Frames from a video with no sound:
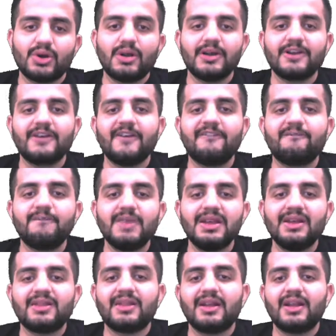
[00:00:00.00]
gonna give
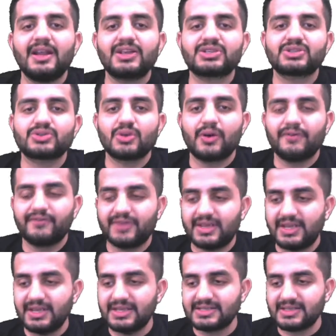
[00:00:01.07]
me the list of
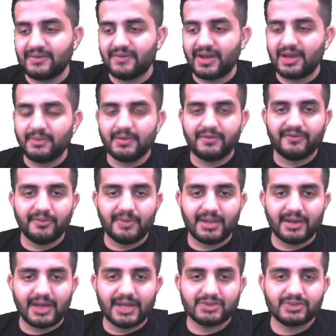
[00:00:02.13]
keys available for me,
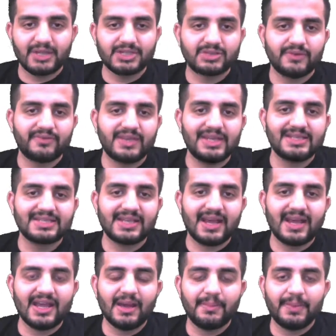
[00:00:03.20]
right? So list of keys kya
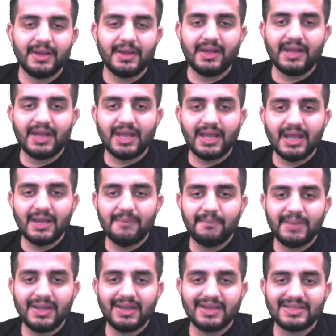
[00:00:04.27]
hai yahan pe? A,
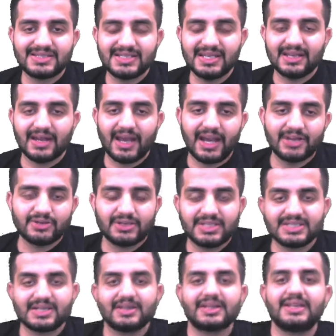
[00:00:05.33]
B and C, right? So
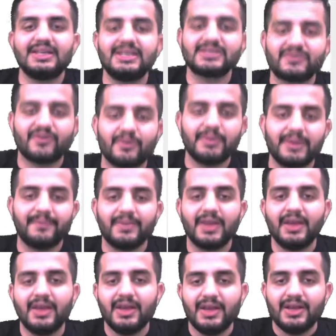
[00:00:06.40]
these are the keys for me.
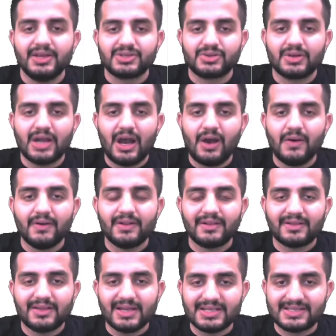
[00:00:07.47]
So now
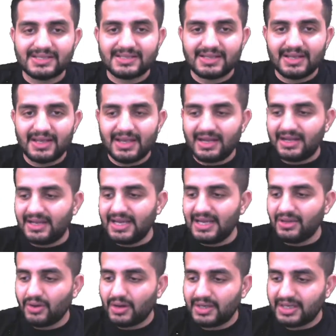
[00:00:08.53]
this D
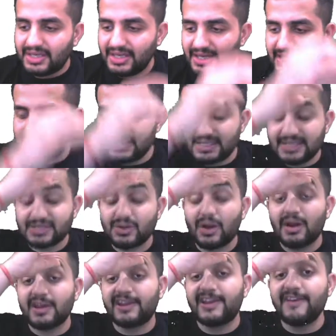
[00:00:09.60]
dot keys is
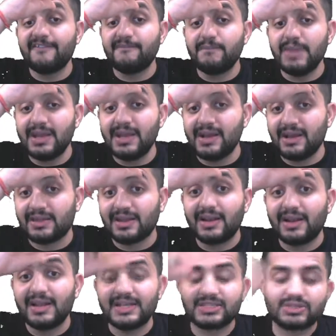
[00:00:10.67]
gonna give me the
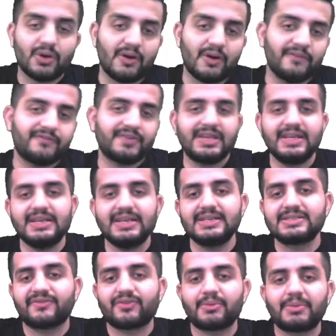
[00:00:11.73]
list of
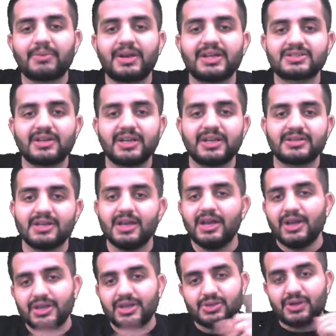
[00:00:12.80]
keys from the dictionaries.
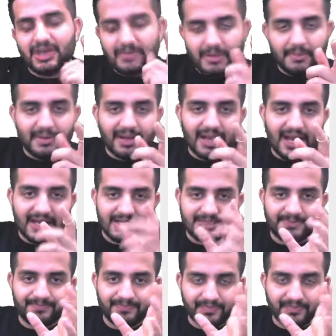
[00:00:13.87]
So remember, guys,